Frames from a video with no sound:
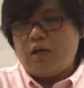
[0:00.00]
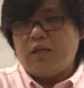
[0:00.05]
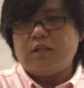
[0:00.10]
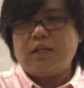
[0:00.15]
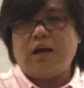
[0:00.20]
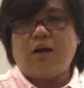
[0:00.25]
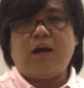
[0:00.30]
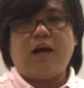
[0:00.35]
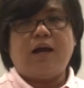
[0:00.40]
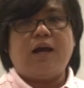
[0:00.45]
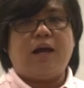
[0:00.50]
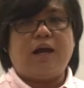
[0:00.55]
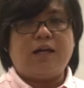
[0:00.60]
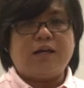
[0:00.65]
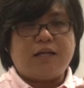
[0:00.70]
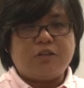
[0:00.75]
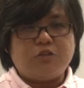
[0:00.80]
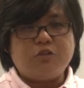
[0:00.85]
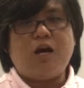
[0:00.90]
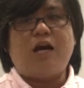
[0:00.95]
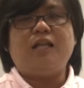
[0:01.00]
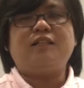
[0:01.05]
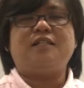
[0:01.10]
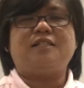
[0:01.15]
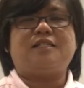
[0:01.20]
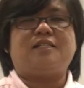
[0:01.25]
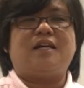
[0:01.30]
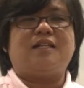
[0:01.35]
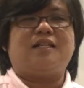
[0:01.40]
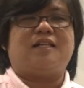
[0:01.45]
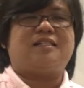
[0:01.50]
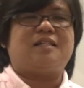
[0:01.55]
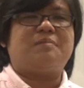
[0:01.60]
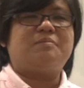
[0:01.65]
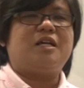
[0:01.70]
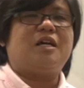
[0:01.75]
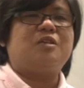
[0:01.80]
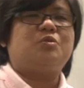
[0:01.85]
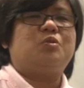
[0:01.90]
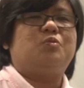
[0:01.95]
Now, I, I do understand that
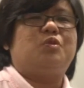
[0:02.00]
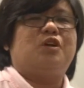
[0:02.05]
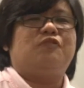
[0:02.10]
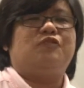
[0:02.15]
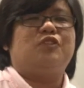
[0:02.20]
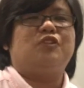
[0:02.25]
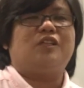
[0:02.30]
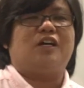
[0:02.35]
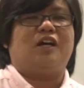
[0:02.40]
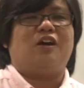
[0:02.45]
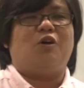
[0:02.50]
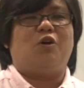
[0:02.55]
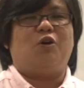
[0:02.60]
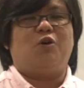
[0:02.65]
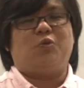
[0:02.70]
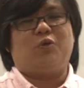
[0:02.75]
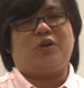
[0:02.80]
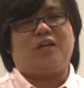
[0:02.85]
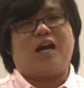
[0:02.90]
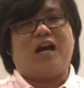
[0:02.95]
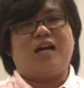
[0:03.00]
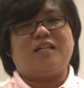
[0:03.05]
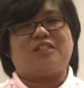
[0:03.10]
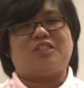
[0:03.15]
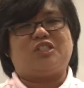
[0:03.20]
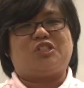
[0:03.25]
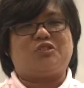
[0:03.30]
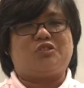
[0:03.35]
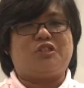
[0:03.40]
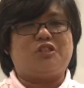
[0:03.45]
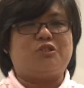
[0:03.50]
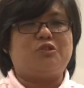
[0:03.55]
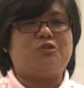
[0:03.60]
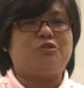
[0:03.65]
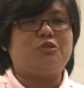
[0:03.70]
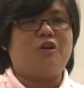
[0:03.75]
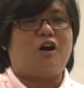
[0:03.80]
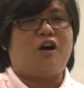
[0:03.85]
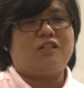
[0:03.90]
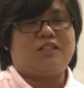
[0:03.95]
sometimes we will feel that, oh, we ask the student to
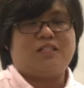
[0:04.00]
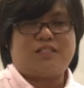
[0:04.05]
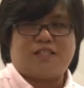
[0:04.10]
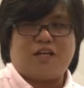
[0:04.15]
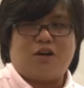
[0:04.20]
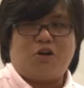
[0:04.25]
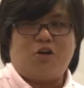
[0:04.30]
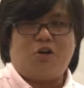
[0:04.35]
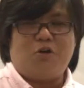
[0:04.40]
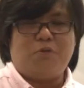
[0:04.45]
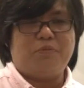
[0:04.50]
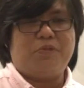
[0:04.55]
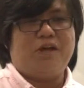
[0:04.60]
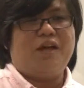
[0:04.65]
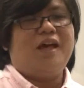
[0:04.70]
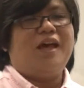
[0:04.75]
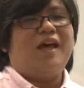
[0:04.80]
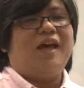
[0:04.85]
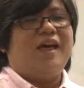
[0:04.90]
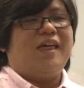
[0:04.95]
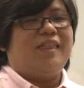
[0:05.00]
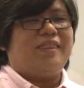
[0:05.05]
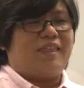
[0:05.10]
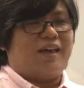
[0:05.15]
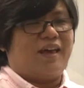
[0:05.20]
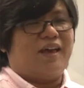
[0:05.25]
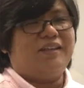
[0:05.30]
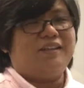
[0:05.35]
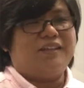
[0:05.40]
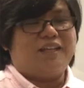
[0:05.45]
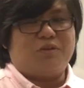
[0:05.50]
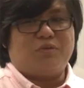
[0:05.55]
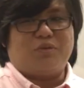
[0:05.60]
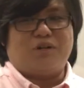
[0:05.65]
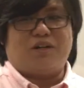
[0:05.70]
do all this at home, then it